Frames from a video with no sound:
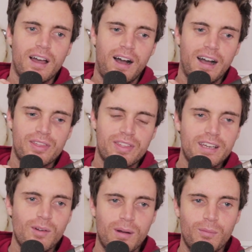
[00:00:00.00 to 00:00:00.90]
I think
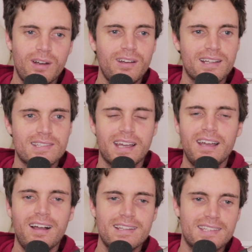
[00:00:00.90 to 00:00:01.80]
what did I say?
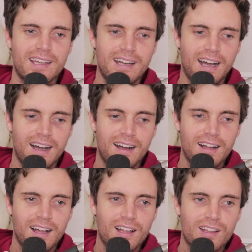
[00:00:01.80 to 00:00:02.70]
I said,
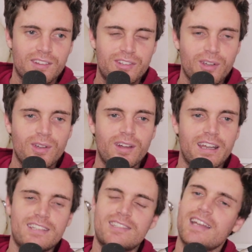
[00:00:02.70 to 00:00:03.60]
dude,
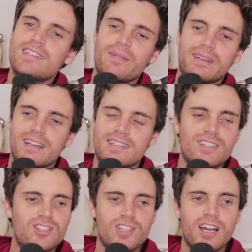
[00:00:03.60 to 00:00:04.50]
he said something and I
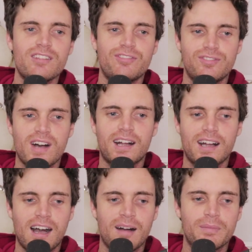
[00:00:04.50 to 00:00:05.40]
said, shut the fuck
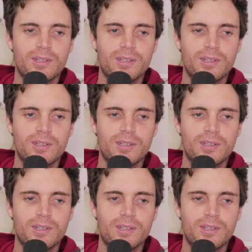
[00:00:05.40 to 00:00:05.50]
up.